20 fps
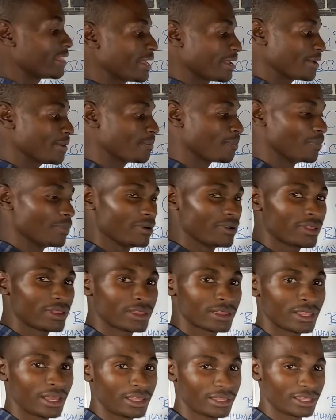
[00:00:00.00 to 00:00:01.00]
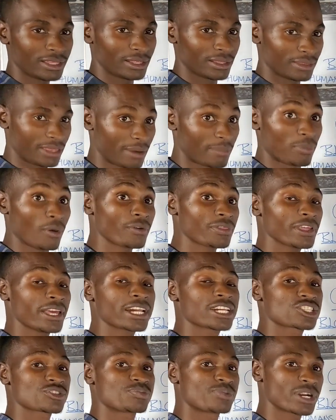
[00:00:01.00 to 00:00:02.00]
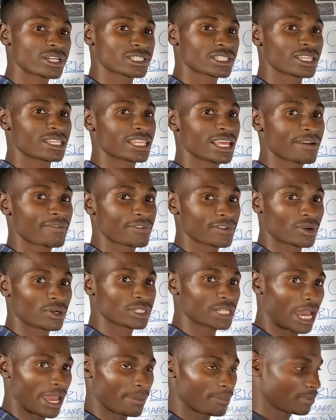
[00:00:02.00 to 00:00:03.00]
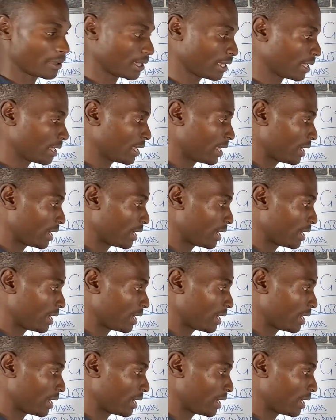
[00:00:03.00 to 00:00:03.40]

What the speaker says: They're both expressed in their phenotype.